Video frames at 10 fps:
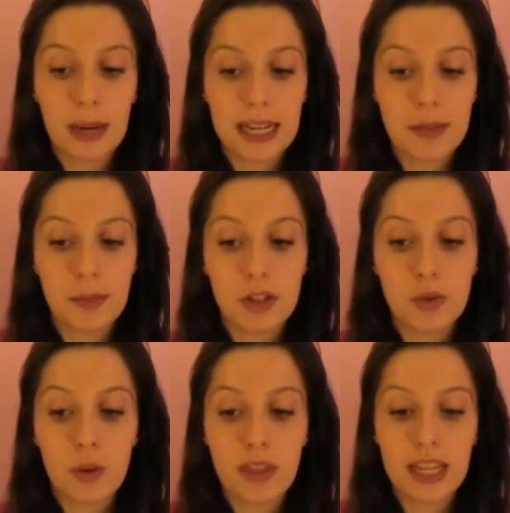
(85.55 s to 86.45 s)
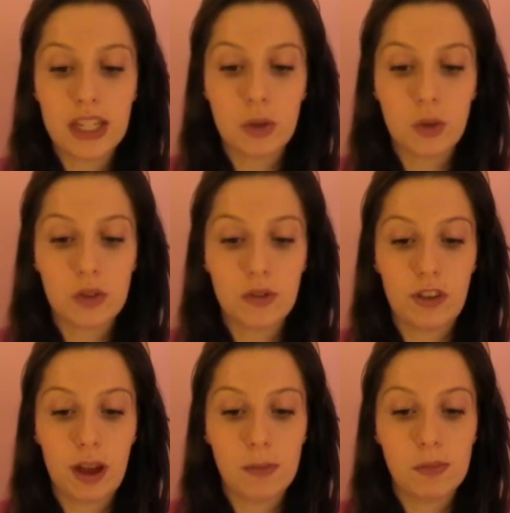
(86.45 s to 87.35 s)
placements with these sorts of
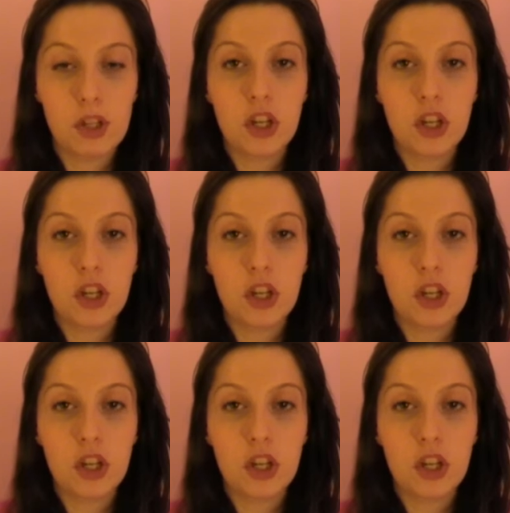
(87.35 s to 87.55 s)
firms,